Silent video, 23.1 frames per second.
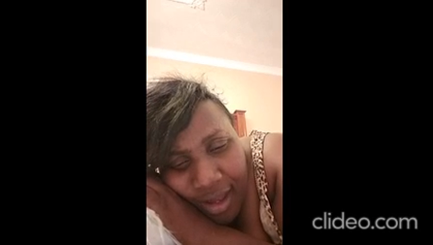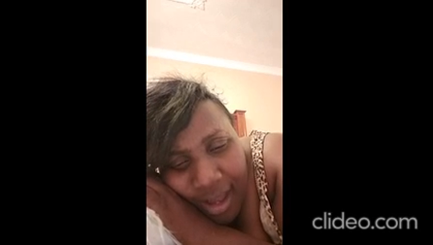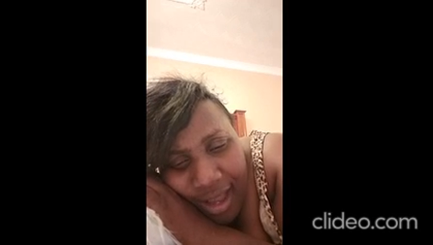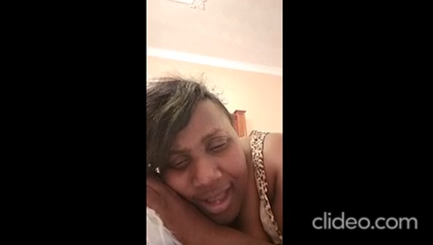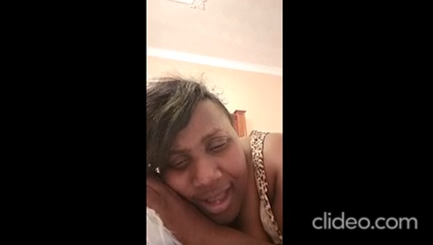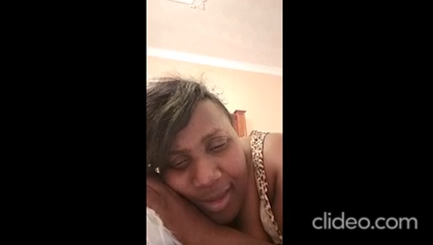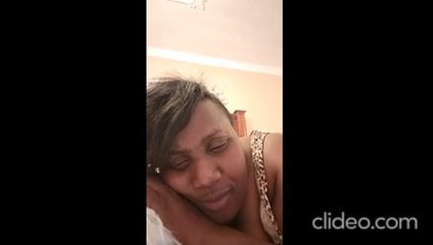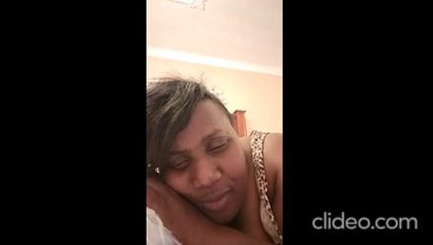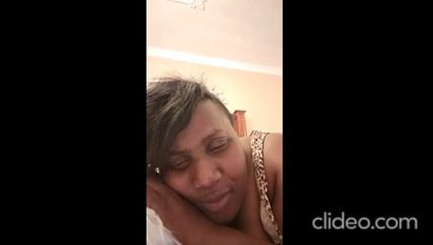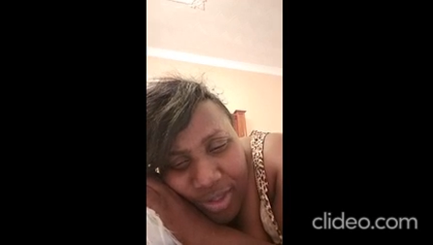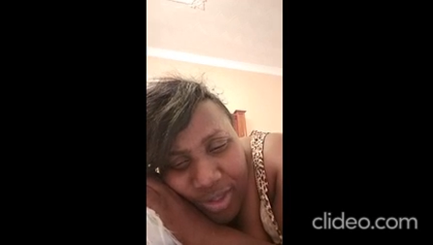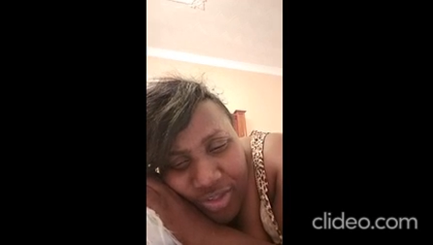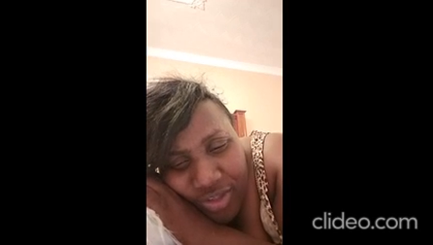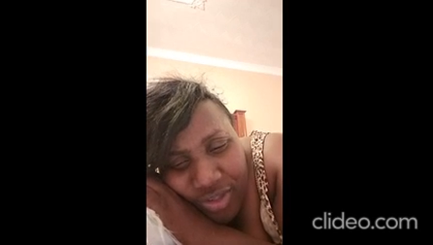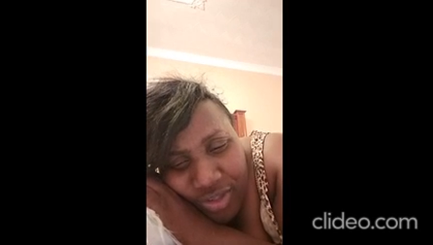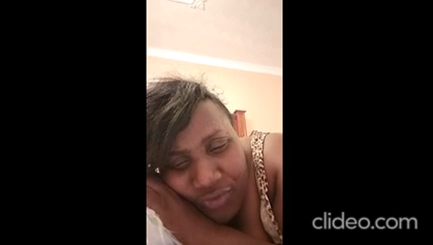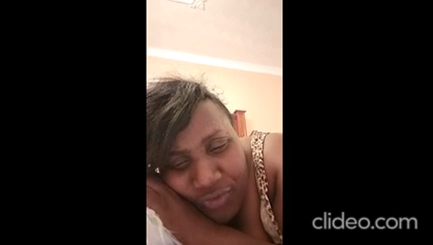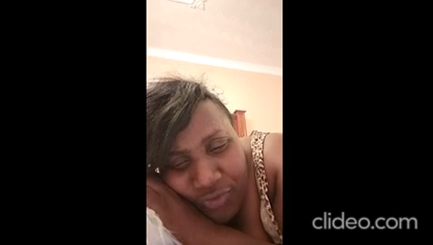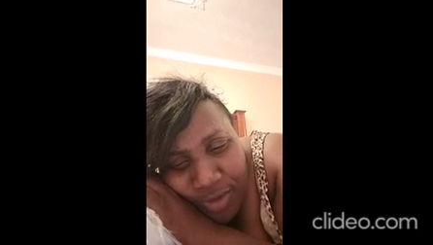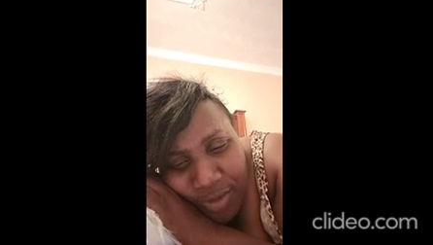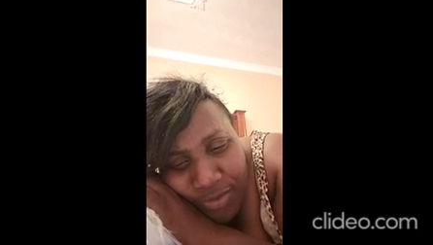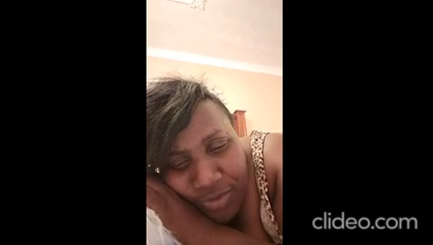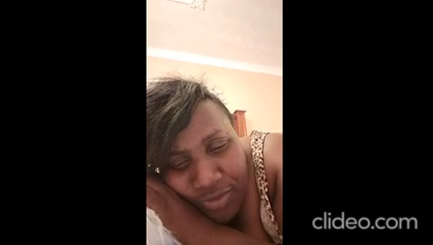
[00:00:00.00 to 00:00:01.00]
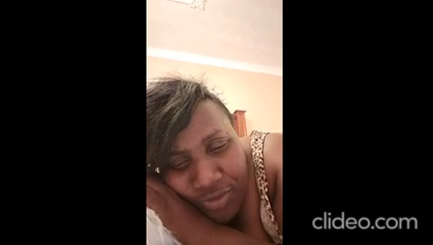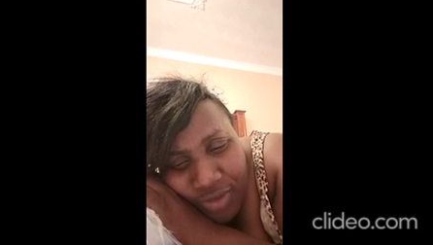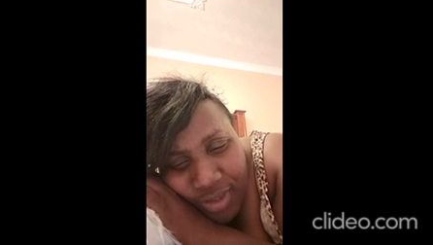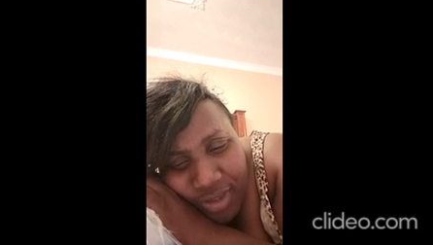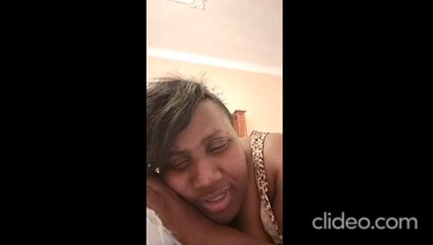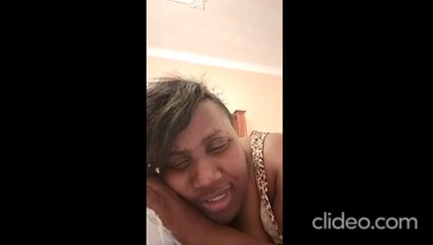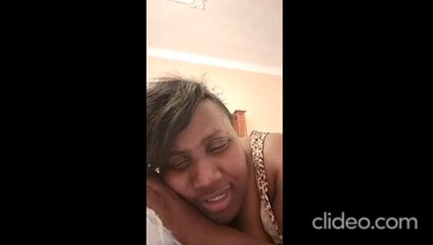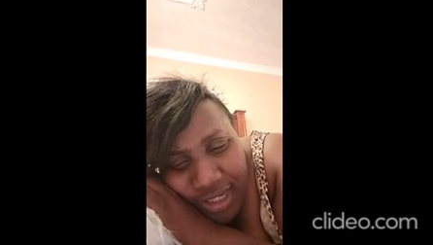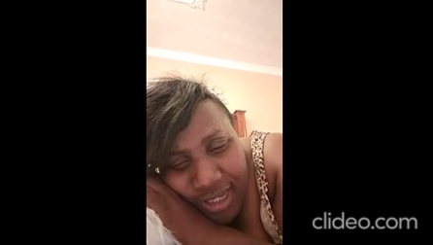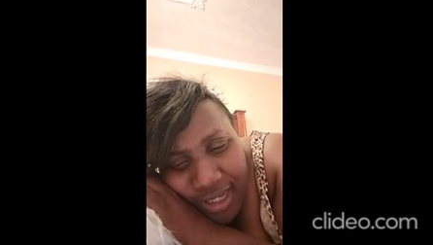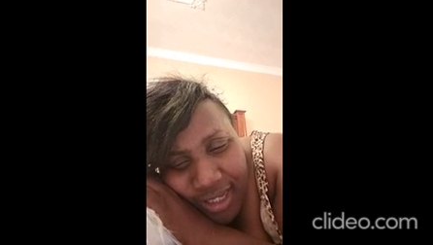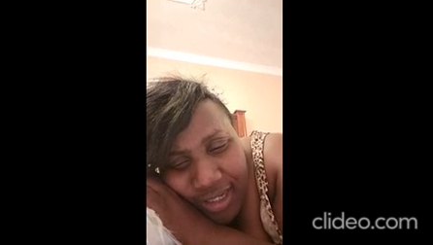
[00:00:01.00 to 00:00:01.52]
I watching from
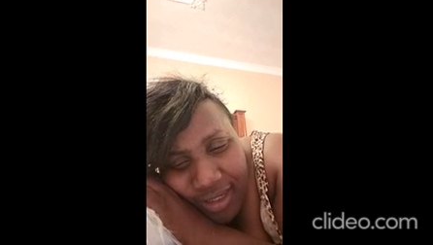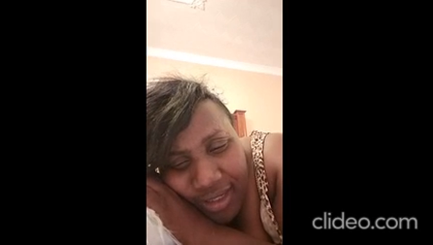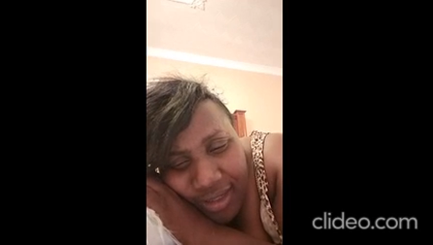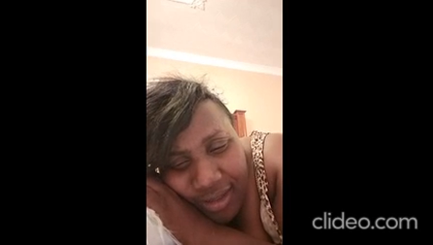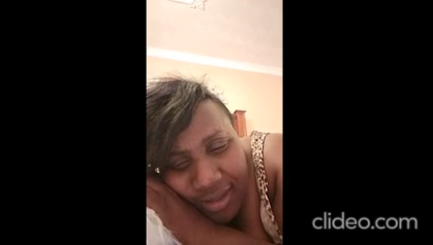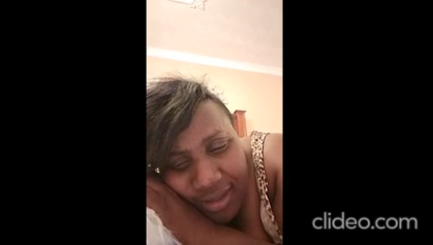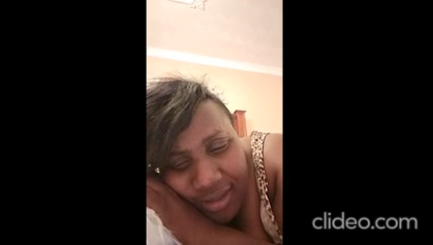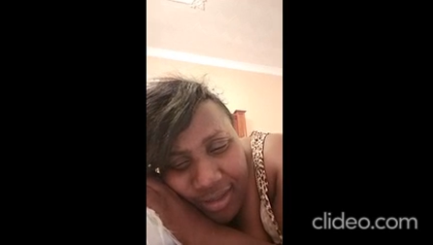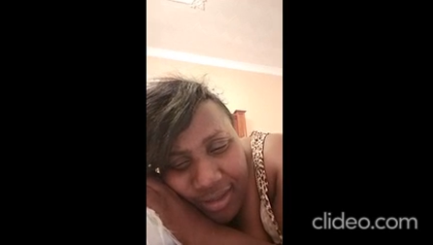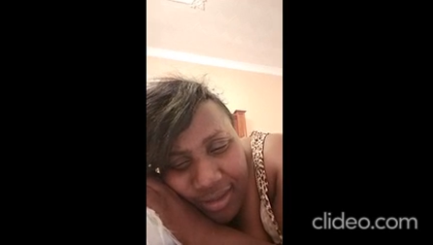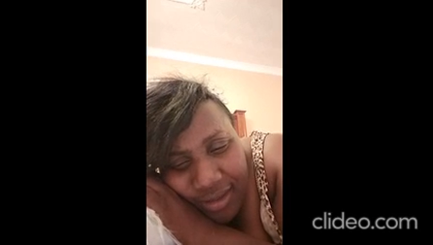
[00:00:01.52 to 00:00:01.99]
Trinidad.